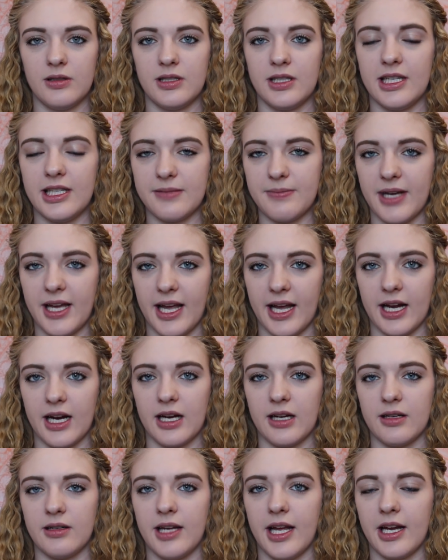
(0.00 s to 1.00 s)
tease my
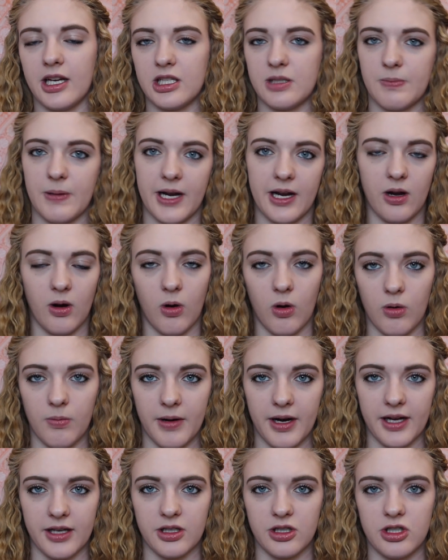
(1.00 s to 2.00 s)
hair, hairspray it a whole
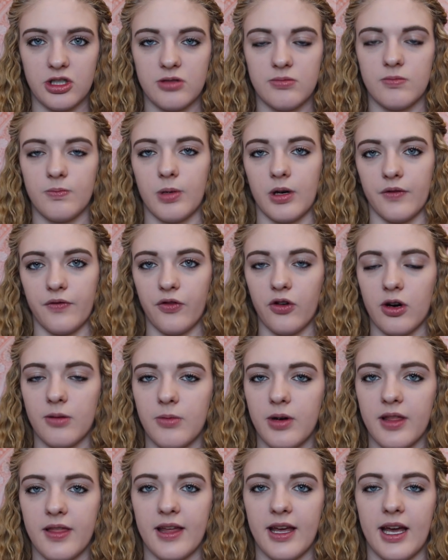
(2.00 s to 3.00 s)
bunch,
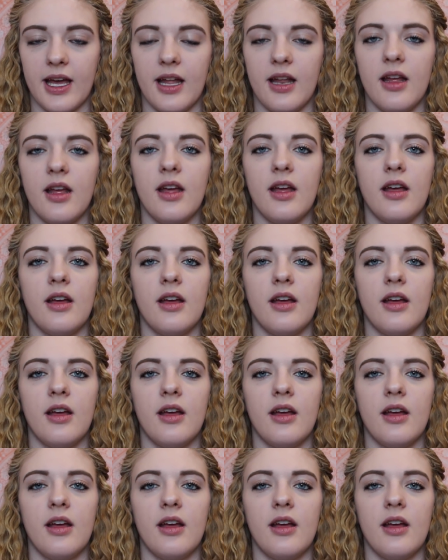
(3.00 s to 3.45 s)
perform with it,